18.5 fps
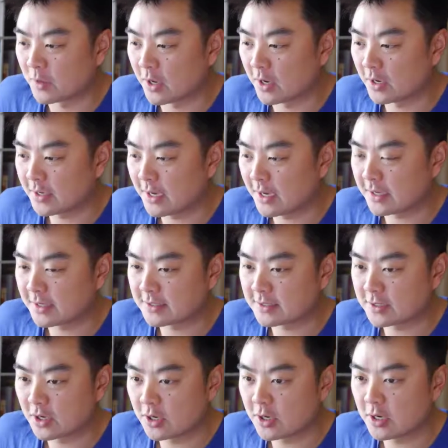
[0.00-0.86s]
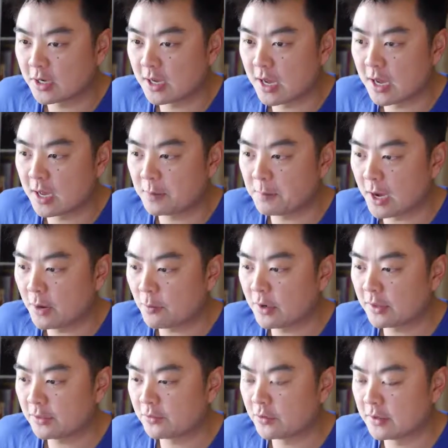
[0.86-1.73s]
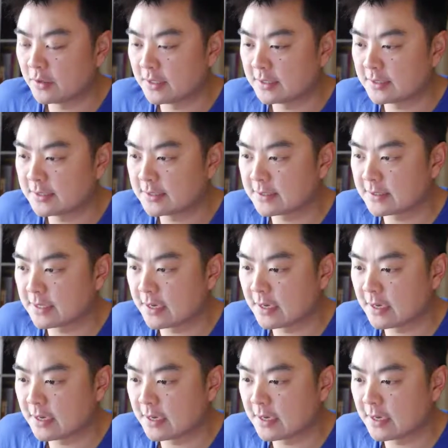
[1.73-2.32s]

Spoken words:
Okay, so I went through this